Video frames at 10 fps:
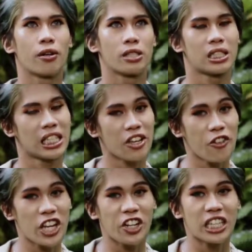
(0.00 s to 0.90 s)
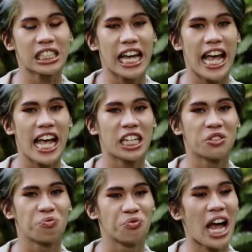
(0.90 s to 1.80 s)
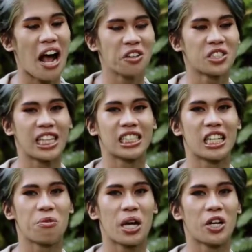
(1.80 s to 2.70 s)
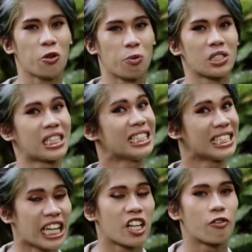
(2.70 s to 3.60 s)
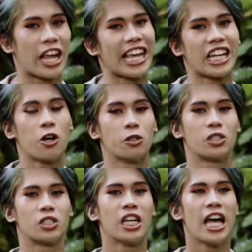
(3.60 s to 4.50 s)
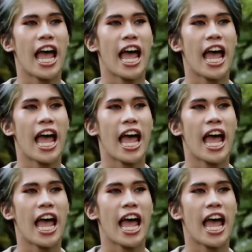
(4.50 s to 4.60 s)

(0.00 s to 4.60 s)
stick figures and houses in my notebooks instead of taking notes.